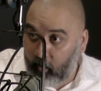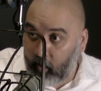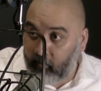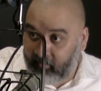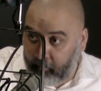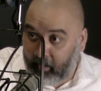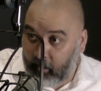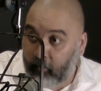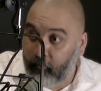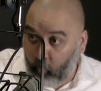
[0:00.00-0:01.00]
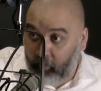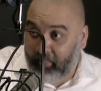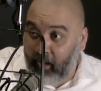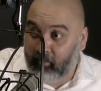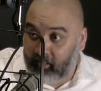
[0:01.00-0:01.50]
of spending
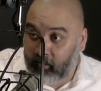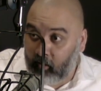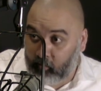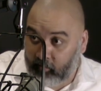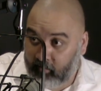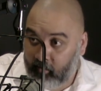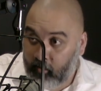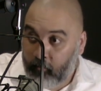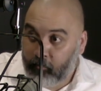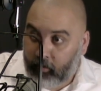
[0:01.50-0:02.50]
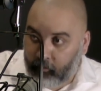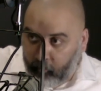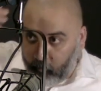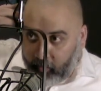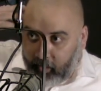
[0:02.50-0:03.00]
$4,000
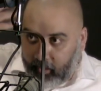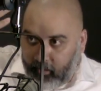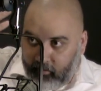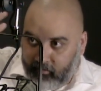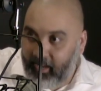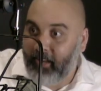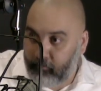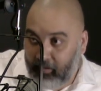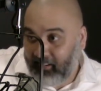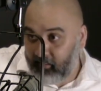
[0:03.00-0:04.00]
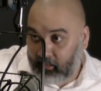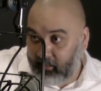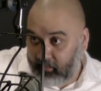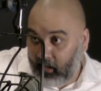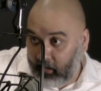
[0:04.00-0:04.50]
for a basically
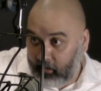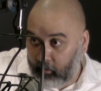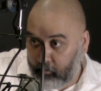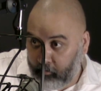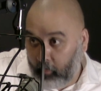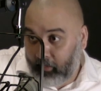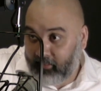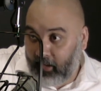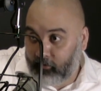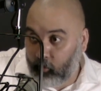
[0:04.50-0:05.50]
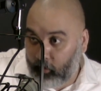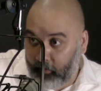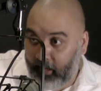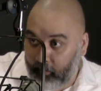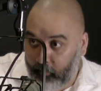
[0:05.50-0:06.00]
it's kind of like a permanent tattoo on the
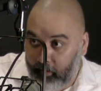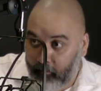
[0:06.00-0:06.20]
head, right?